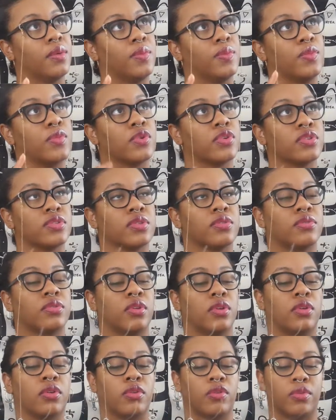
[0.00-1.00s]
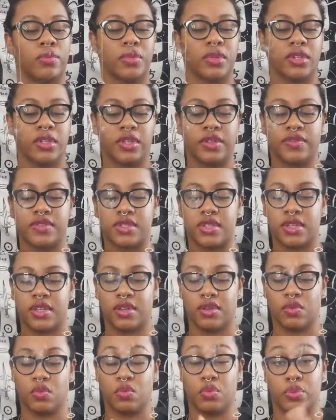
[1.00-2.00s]
more so in your own beliefs
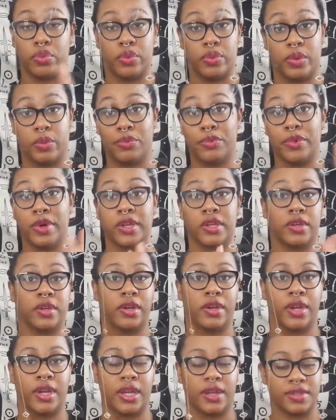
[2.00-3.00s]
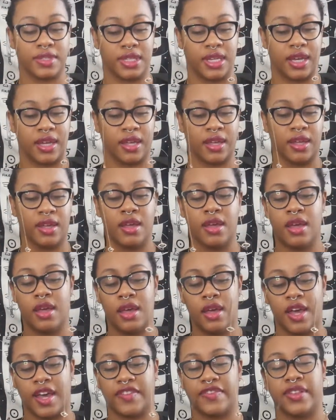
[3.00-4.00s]
than what you're hearing outside.
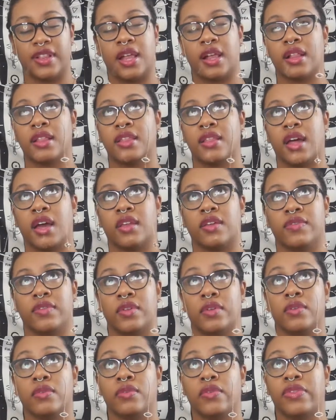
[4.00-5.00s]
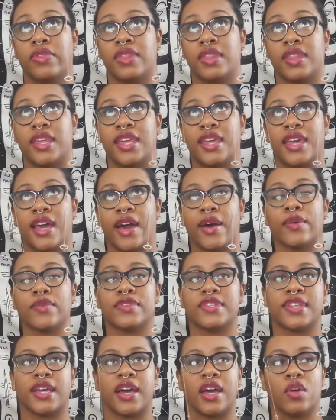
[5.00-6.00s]
I feel like a lot of you, the
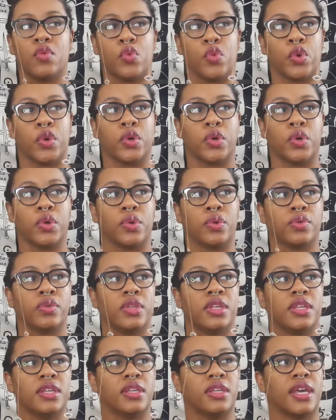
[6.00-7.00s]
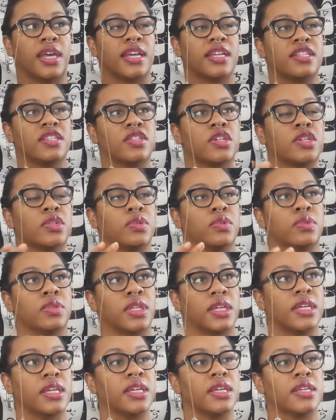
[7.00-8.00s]
outside world, the external
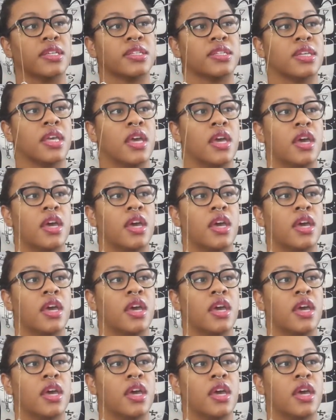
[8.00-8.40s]
things,